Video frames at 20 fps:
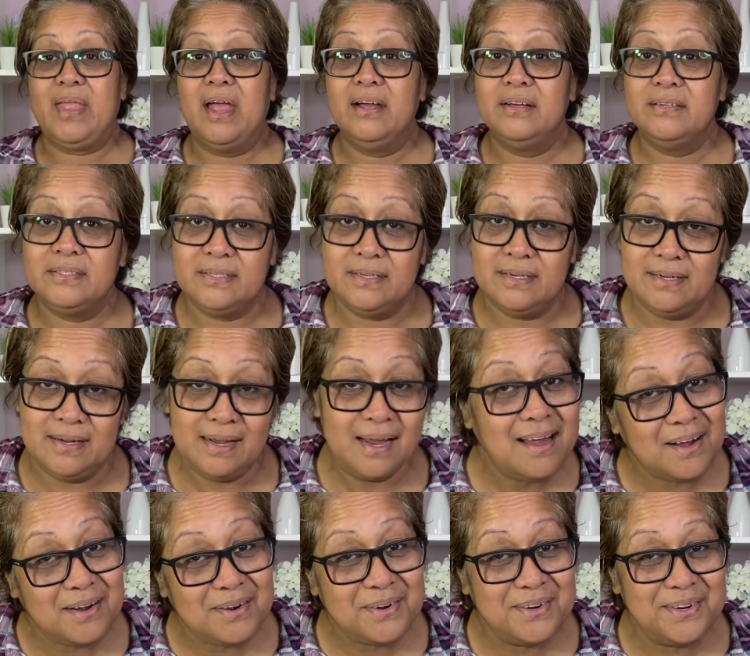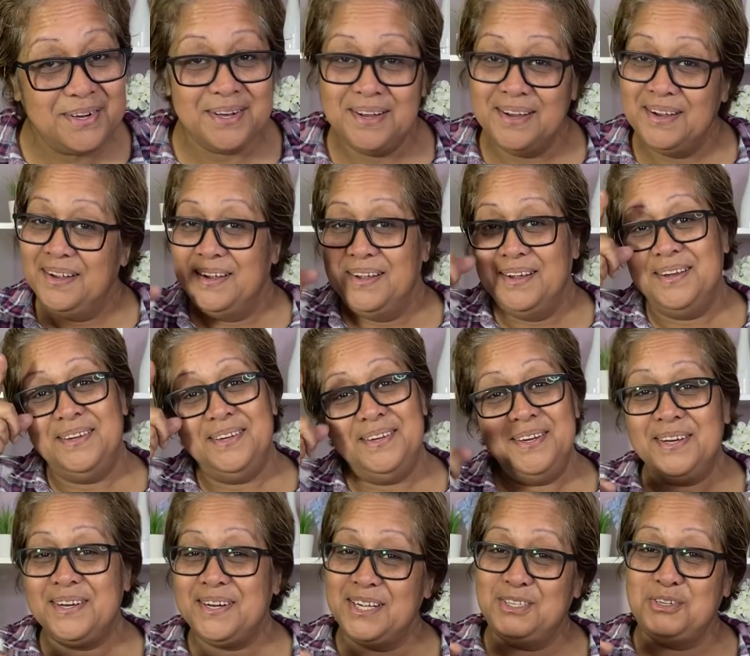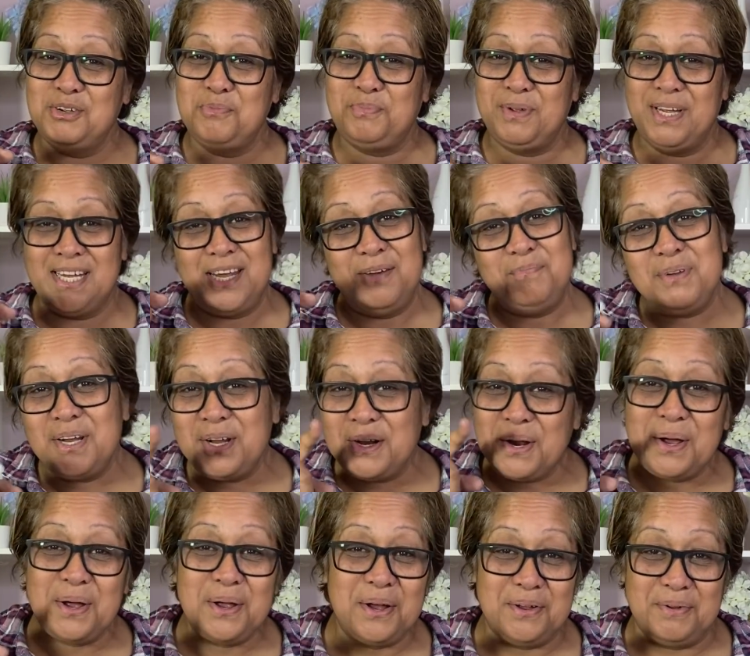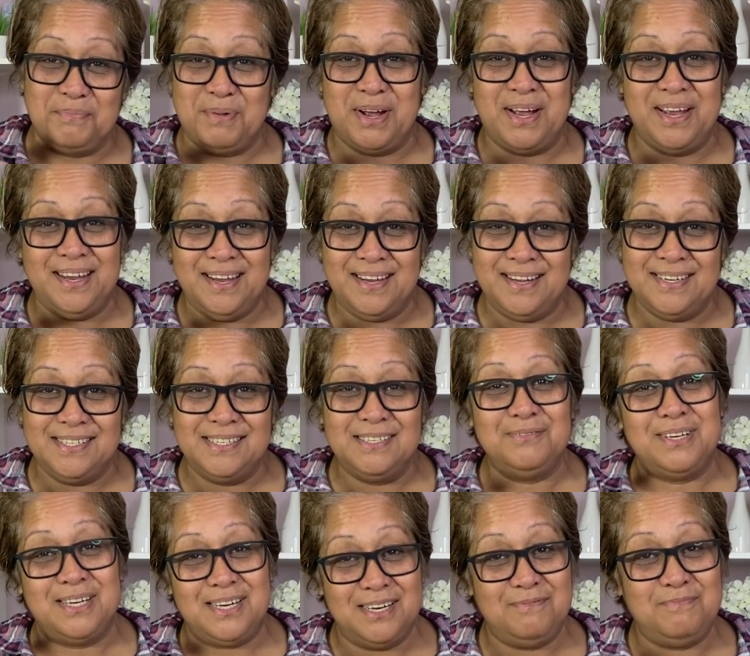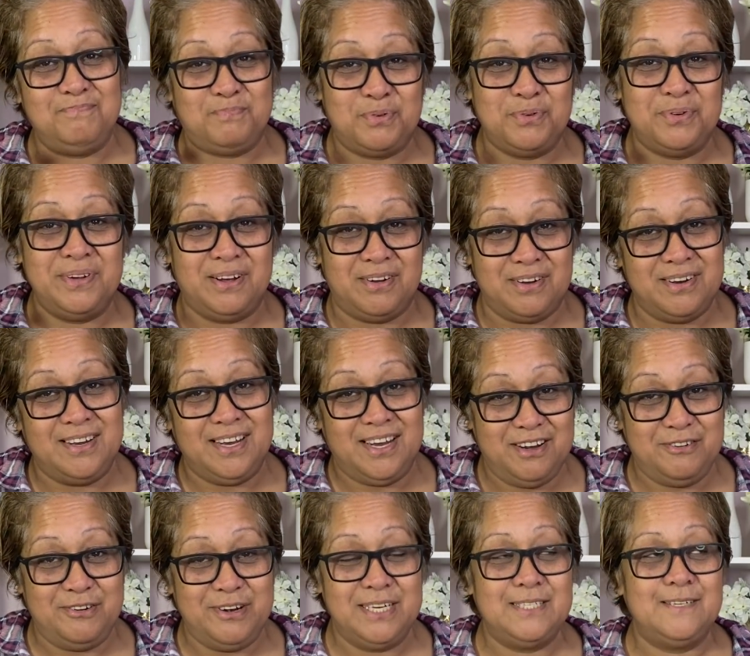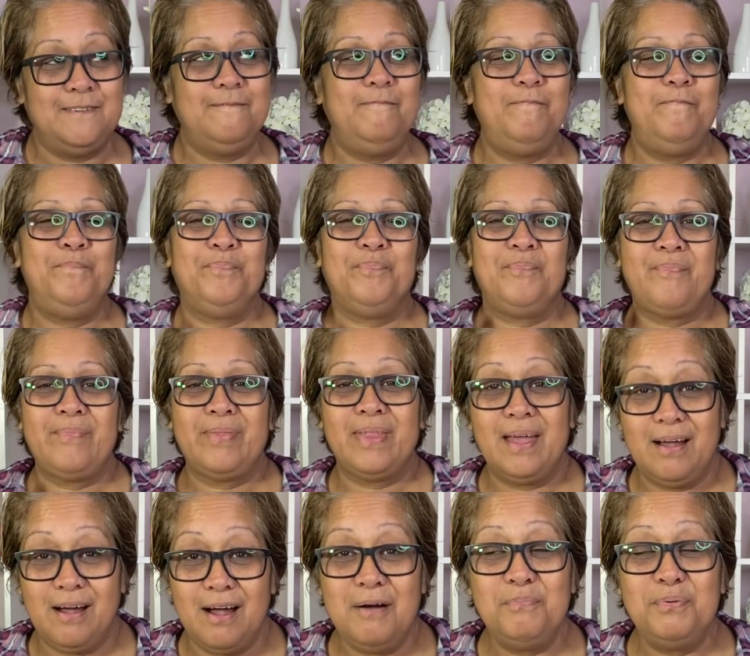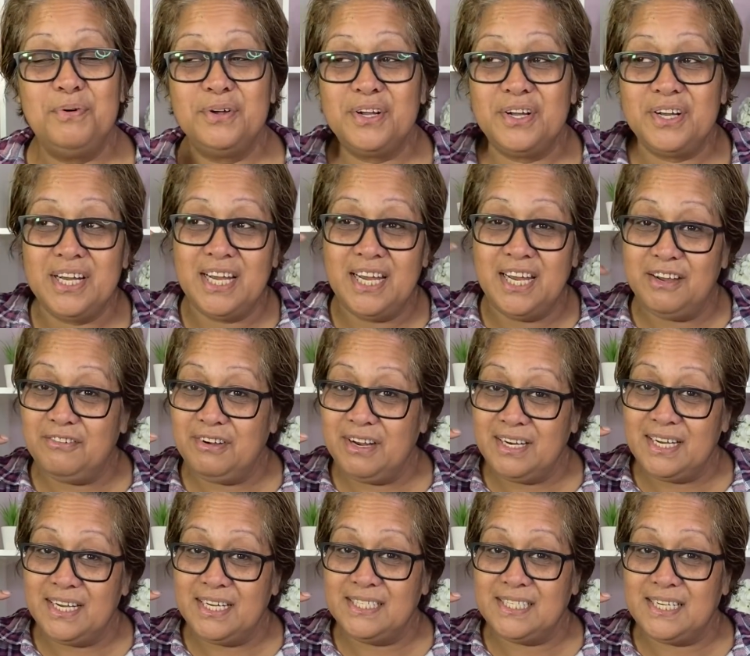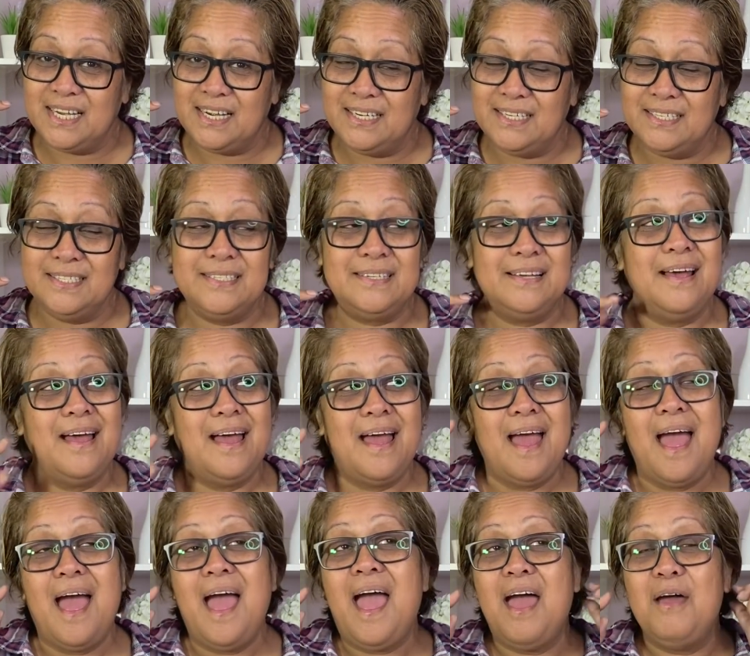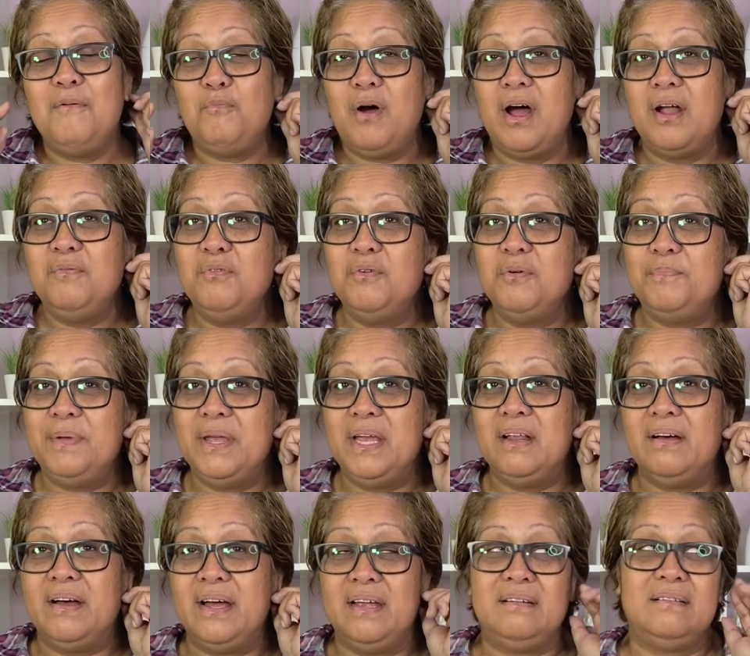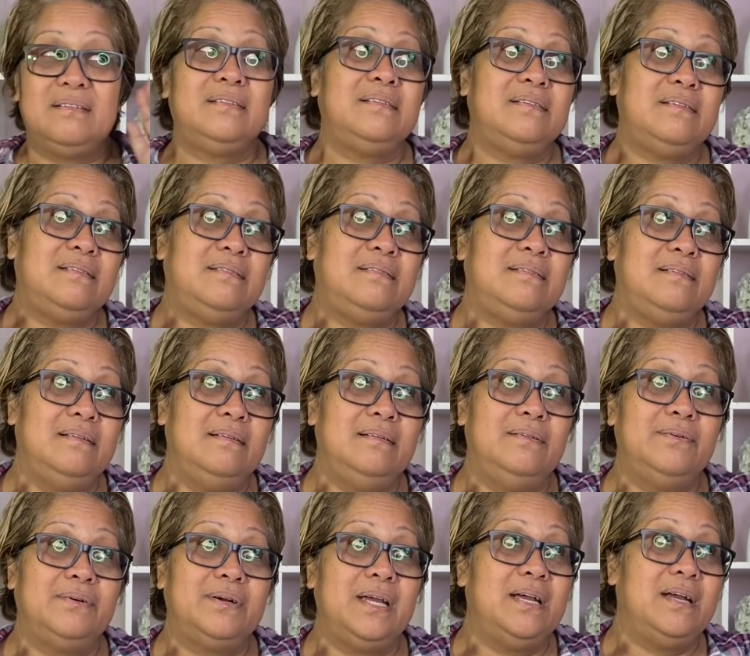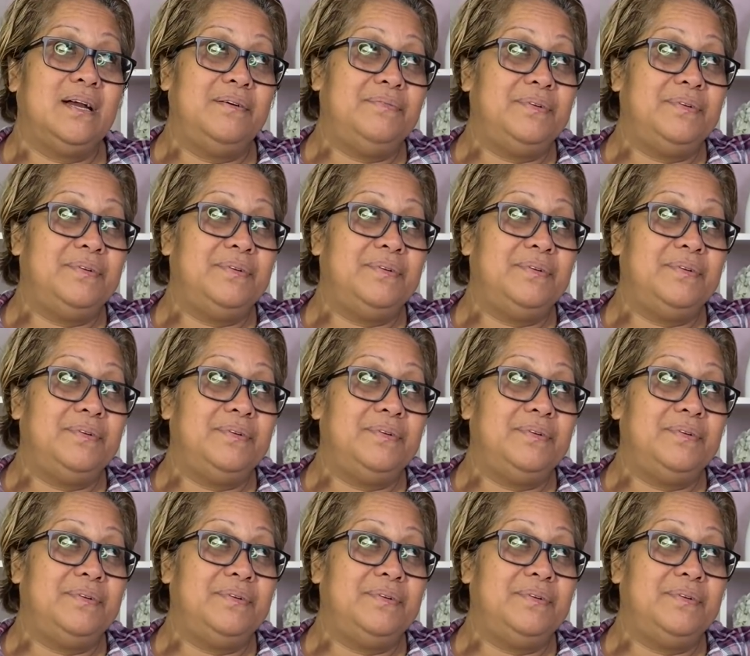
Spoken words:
So now You guys will be keeping an eye on my ears when I put on an earring. I'll put on an earring these days, and one will be like looking over